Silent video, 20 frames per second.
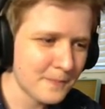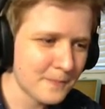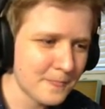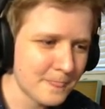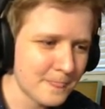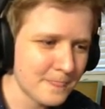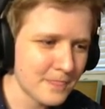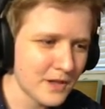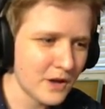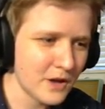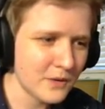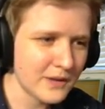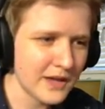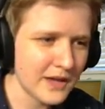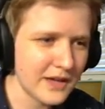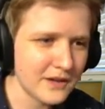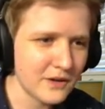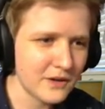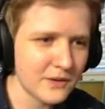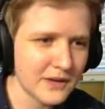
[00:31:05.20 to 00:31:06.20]
friend
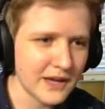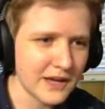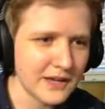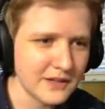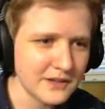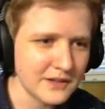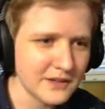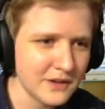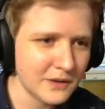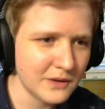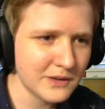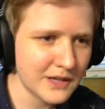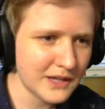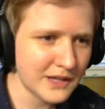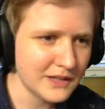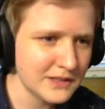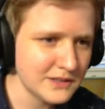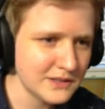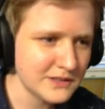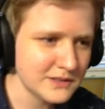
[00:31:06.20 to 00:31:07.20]
okay, Peter, okay, no okay.
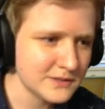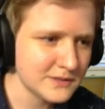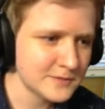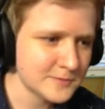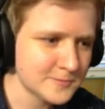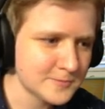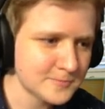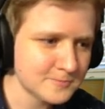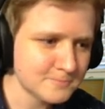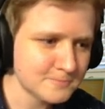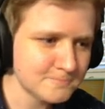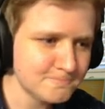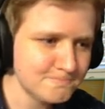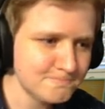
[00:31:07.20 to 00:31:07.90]
friend of mine.